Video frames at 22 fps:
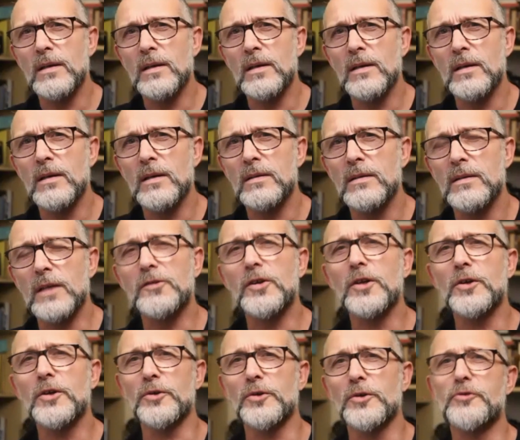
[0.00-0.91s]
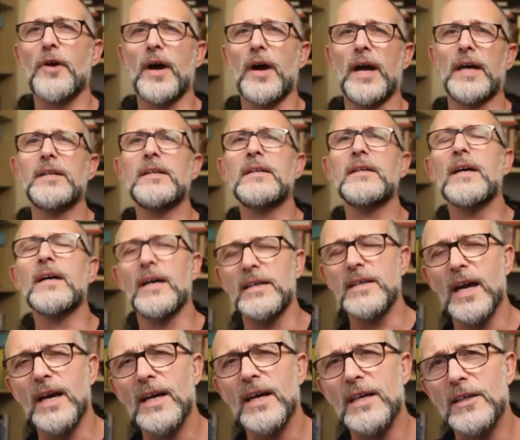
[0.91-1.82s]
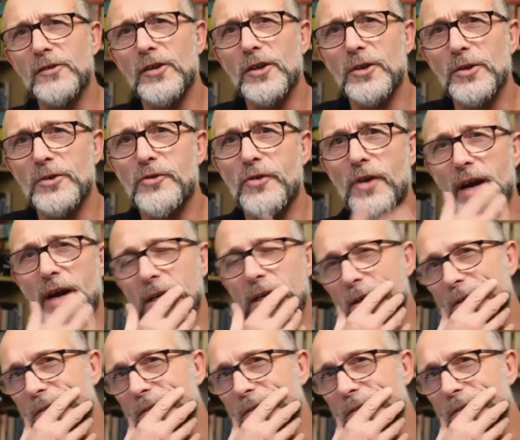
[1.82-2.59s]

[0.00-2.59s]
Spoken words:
that's a good trade, isn't it? Yeah, that's a good trade-off.